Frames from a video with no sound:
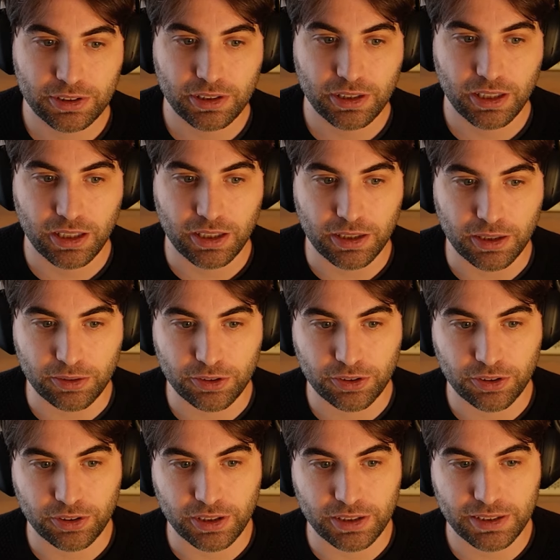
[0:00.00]
You're going
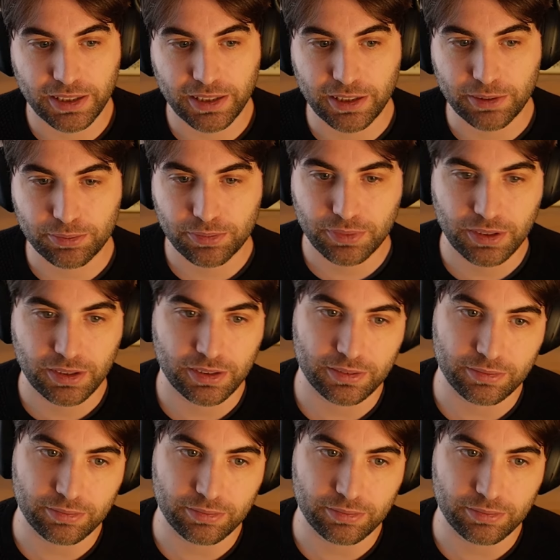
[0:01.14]
to see them.